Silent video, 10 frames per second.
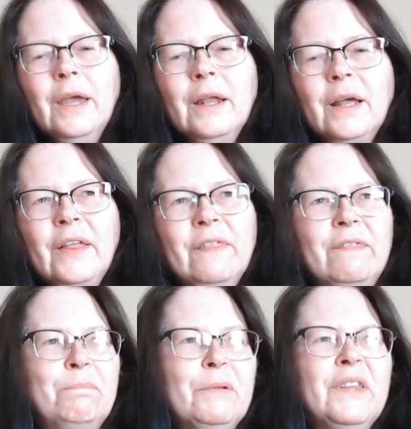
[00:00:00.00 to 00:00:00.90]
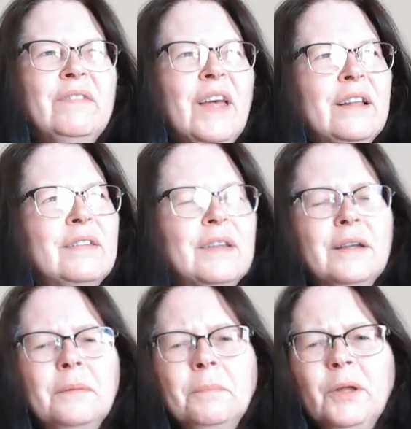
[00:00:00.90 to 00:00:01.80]
And I believe that's
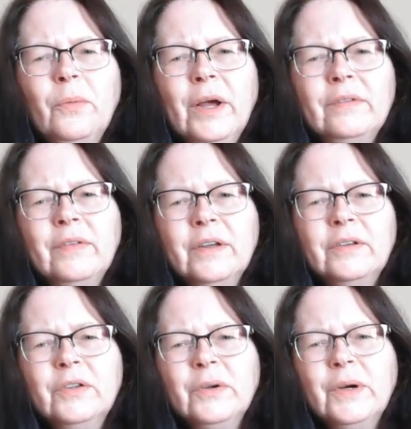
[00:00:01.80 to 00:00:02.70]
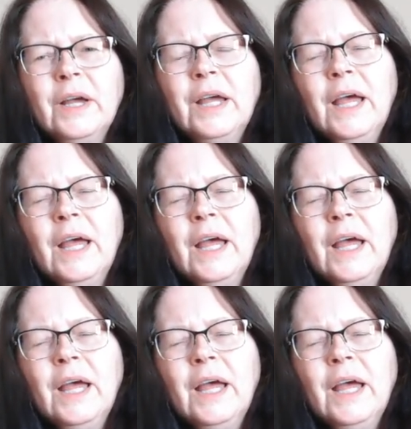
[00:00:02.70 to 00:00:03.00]
a Midwest thing too.